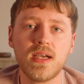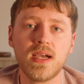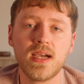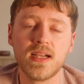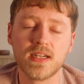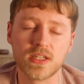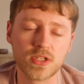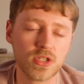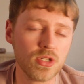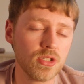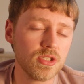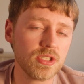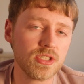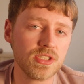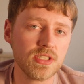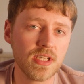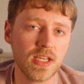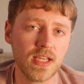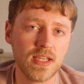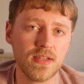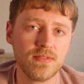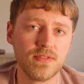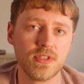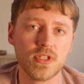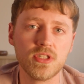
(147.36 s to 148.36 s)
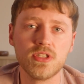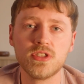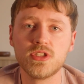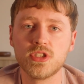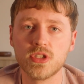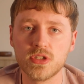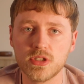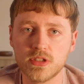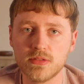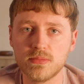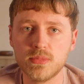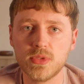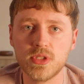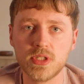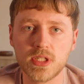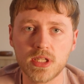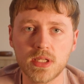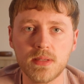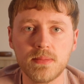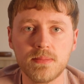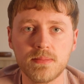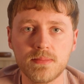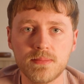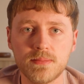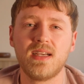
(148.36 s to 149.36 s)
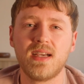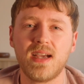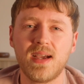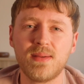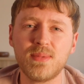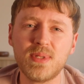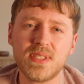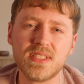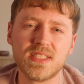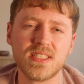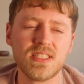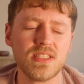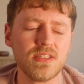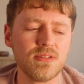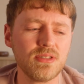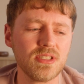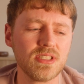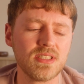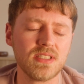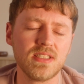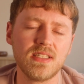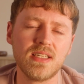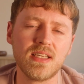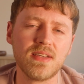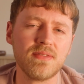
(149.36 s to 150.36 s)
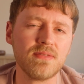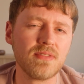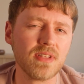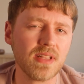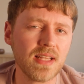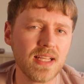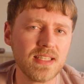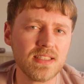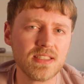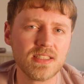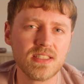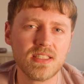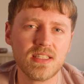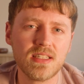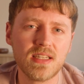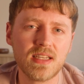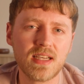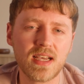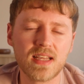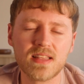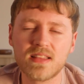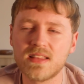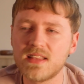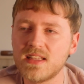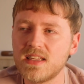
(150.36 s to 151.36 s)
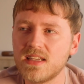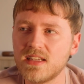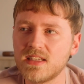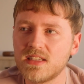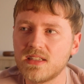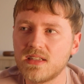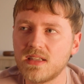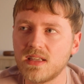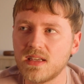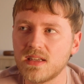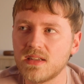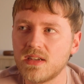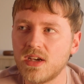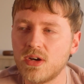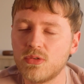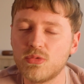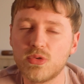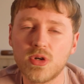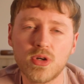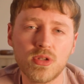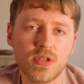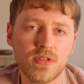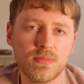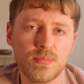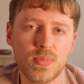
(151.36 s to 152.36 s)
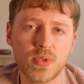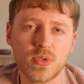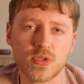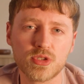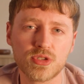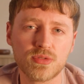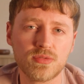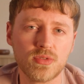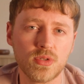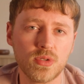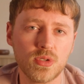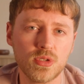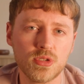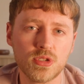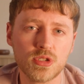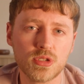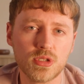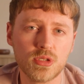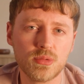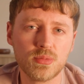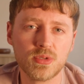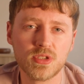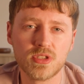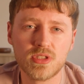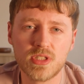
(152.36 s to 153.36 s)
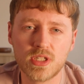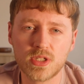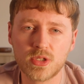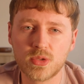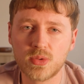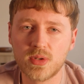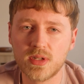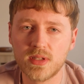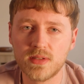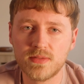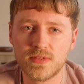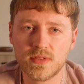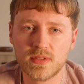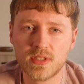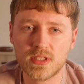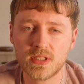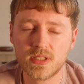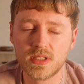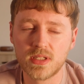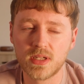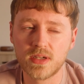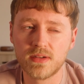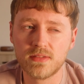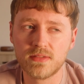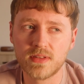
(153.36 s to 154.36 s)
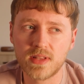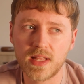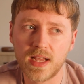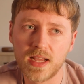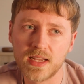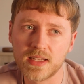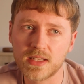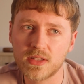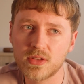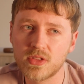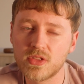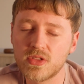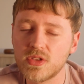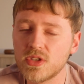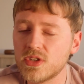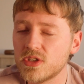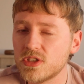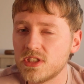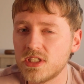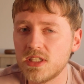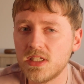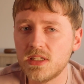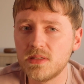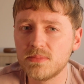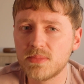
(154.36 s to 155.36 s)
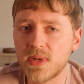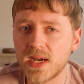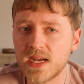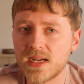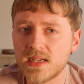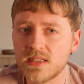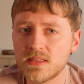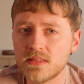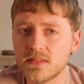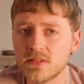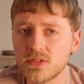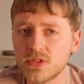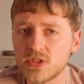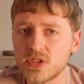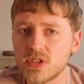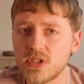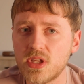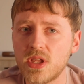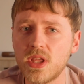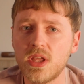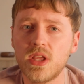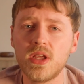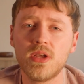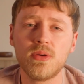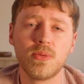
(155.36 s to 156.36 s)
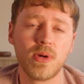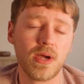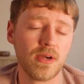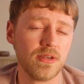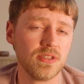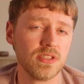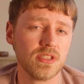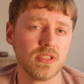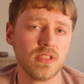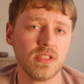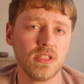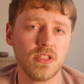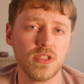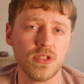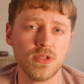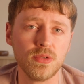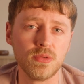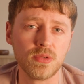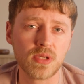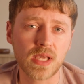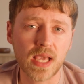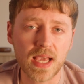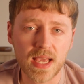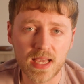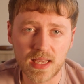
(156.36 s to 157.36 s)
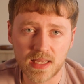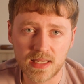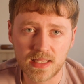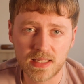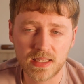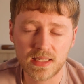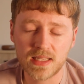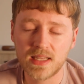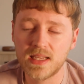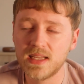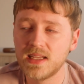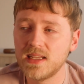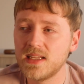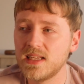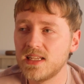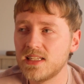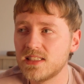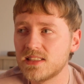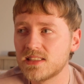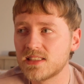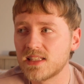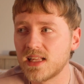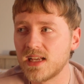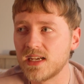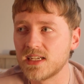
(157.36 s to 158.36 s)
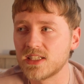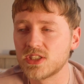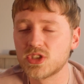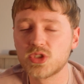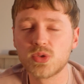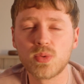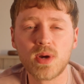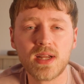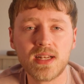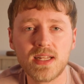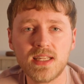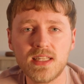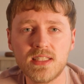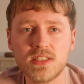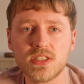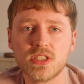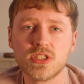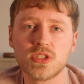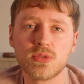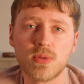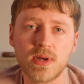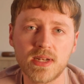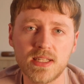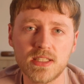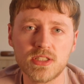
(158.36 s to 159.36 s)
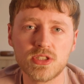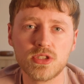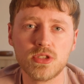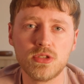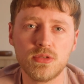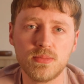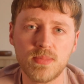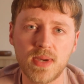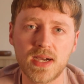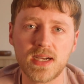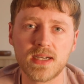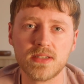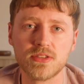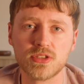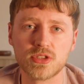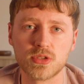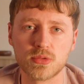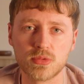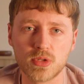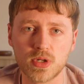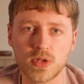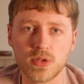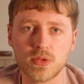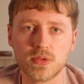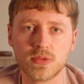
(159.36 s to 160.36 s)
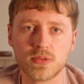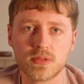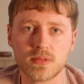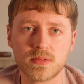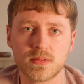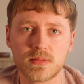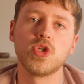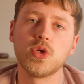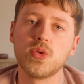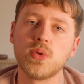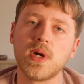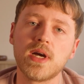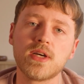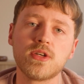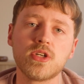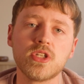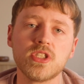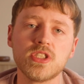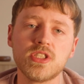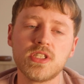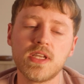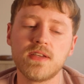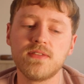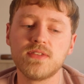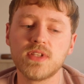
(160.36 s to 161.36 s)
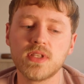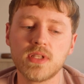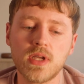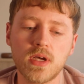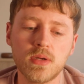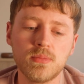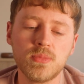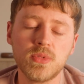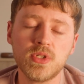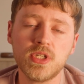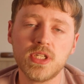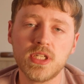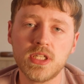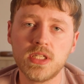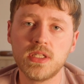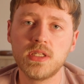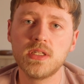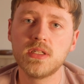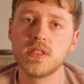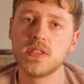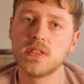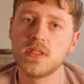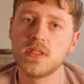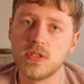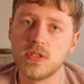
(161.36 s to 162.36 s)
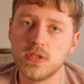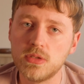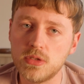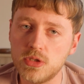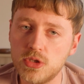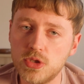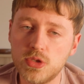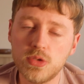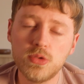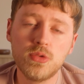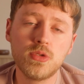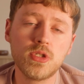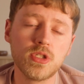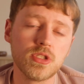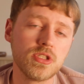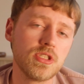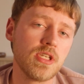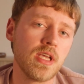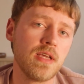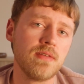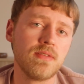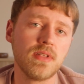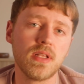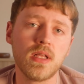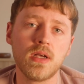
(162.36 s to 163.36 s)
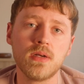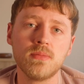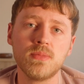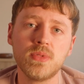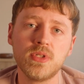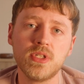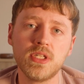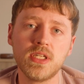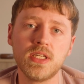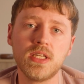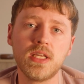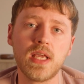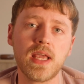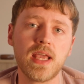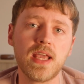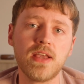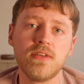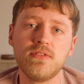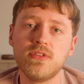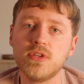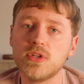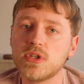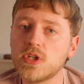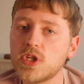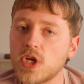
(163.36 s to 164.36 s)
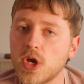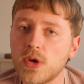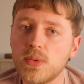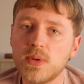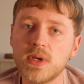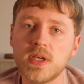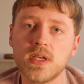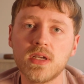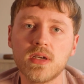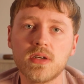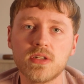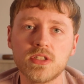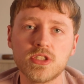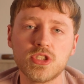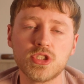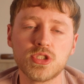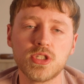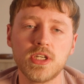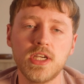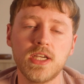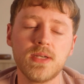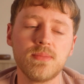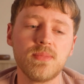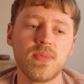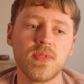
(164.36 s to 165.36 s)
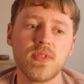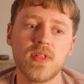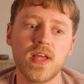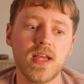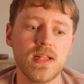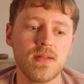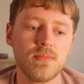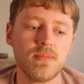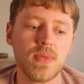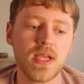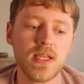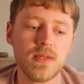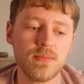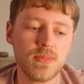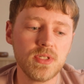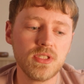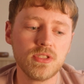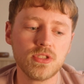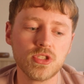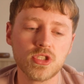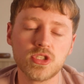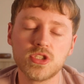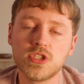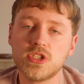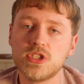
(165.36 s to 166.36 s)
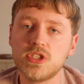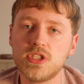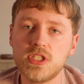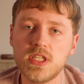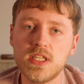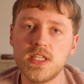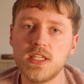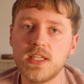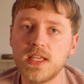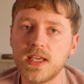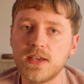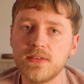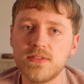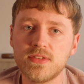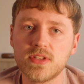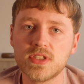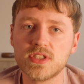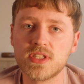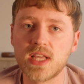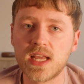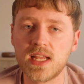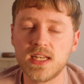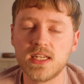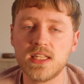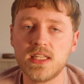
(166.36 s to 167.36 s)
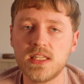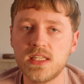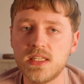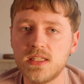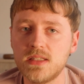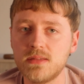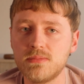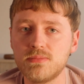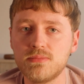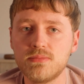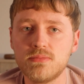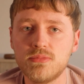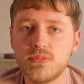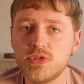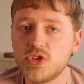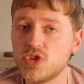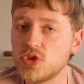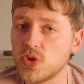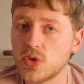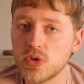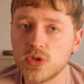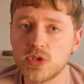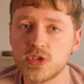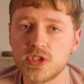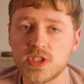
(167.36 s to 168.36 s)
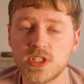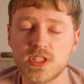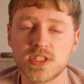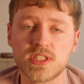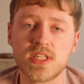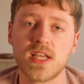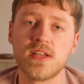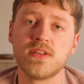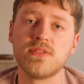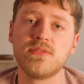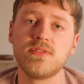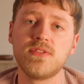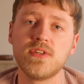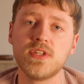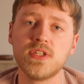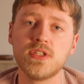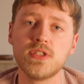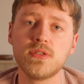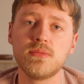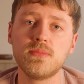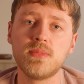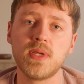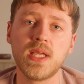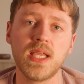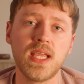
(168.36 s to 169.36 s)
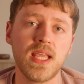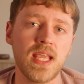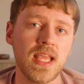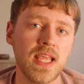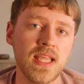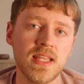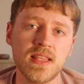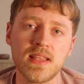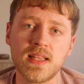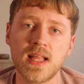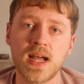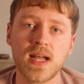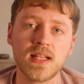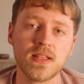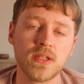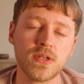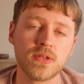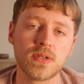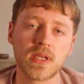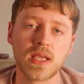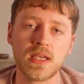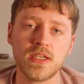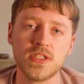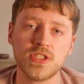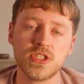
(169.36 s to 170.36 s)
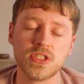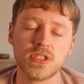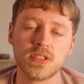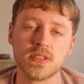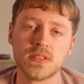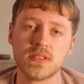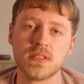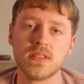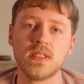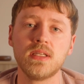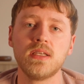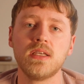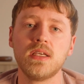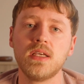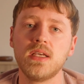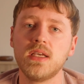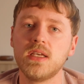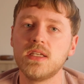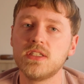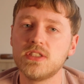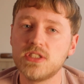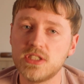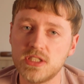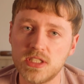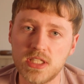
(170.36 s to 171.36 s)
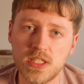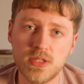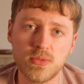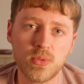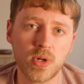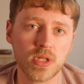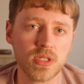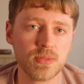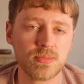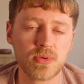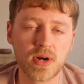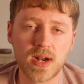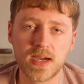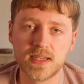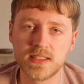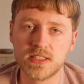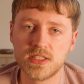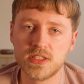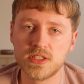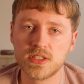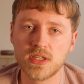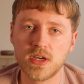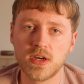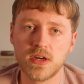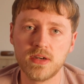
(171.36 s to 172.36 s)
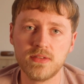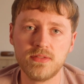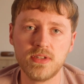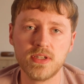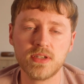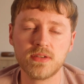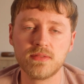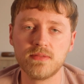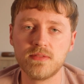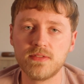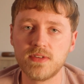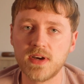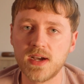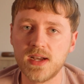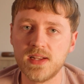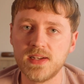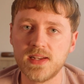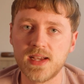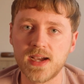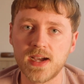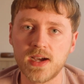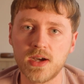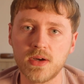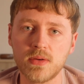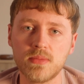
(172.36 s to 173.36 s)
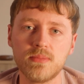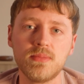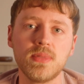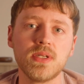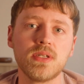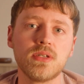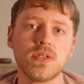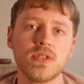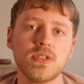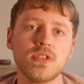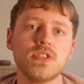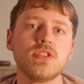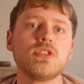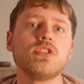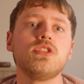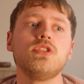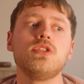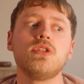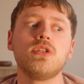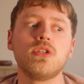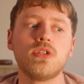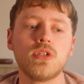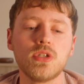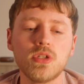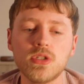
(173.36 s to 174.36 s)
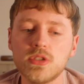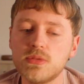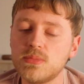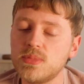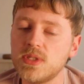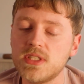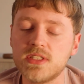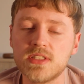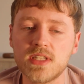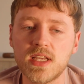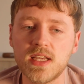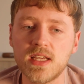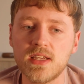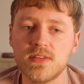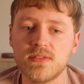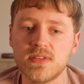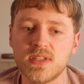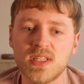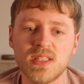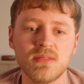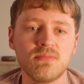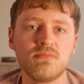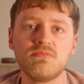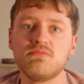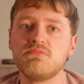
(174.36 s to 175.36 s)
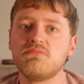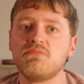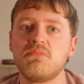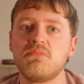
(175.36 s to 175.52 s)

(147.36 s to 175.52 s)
And I could have saved a ton of money. I mean, seriously, in Valencia, I think a roll of Portra 400 was the equivalent of like £13, whereas in the UK, it's like £20 to £22 a roll. So I could have saved a lot of money. You could save a lot of money. If you're going on a trip, then maybe just see if there's any stores that sell film in that location. See what the prices are if you can find out, because you could be saving,